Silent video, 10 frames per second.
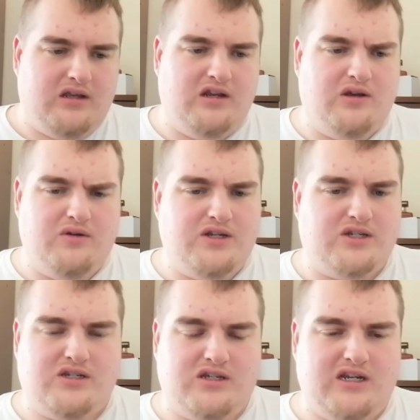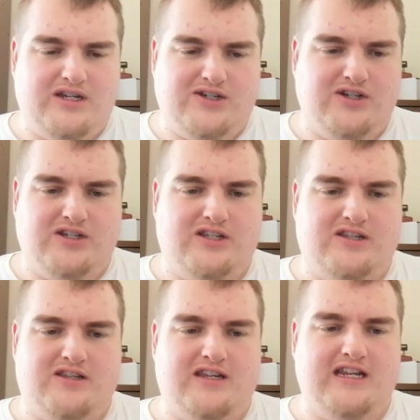he's
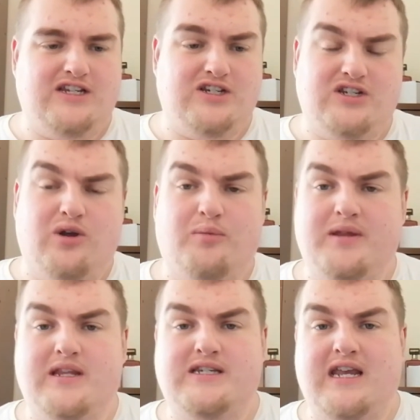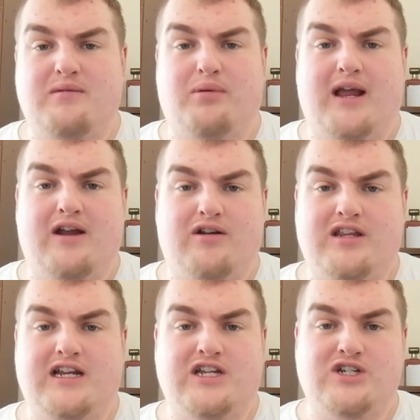just not been the same player. I
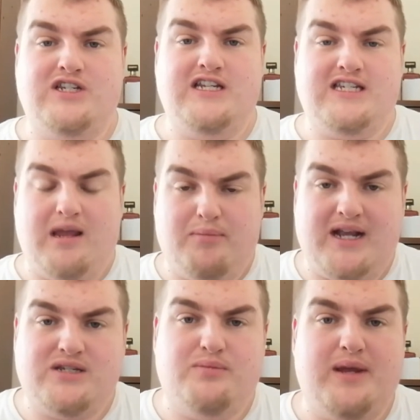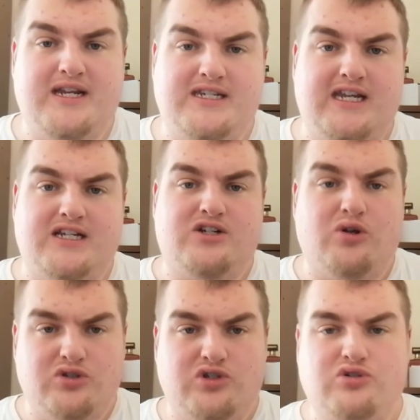think he just needs to get back to basics,
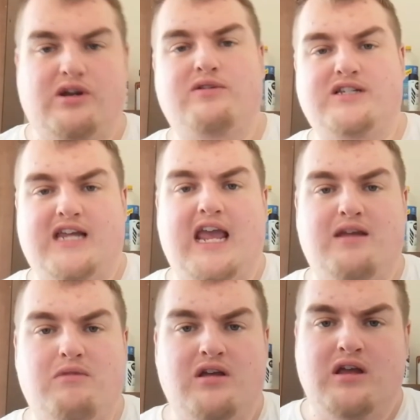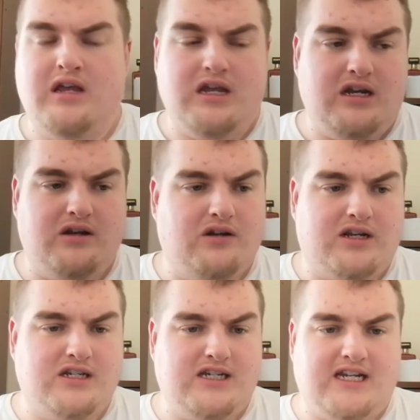concentrate on his game.
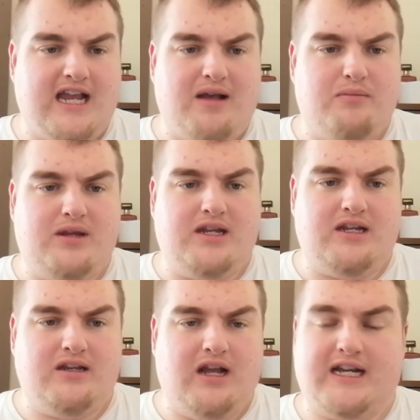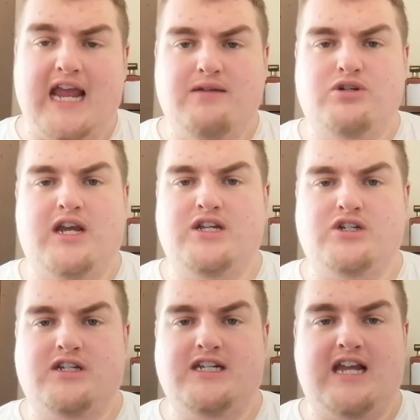Because he can be a game
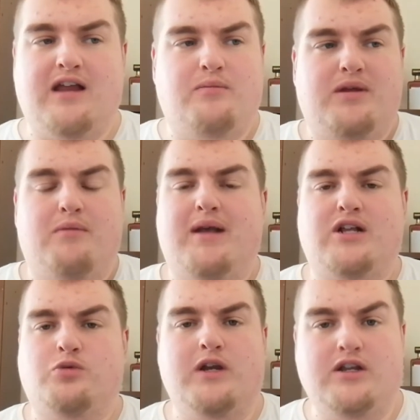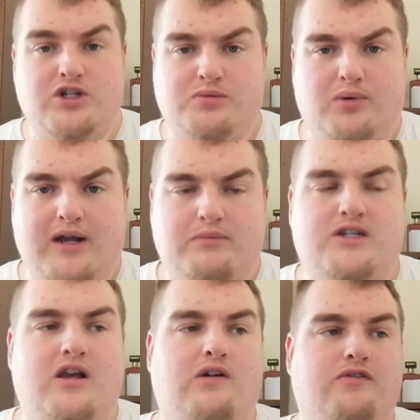changer. He can be a match winner just by
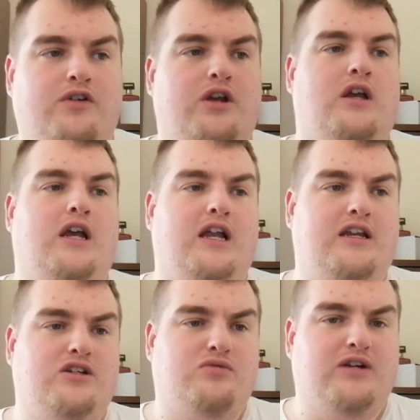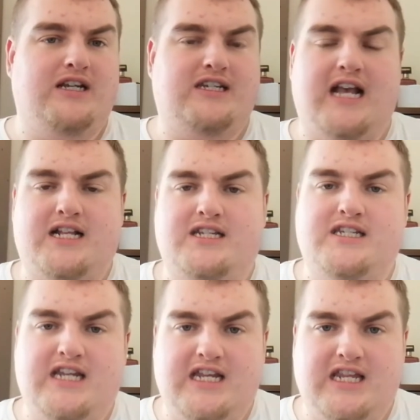himself. And it's really sad to
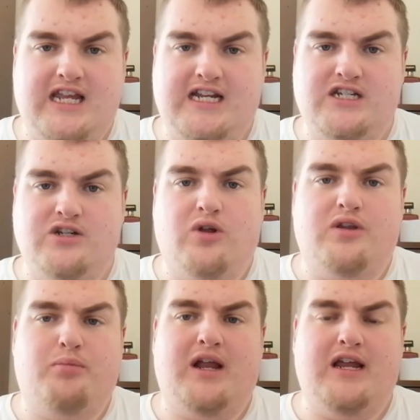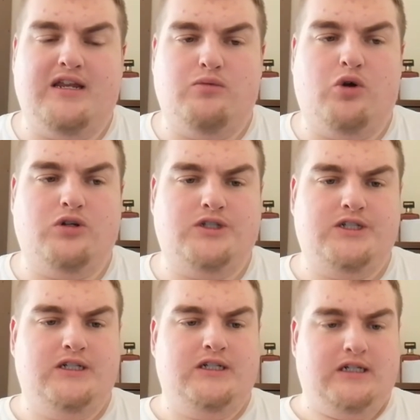see that he's not the player that he was.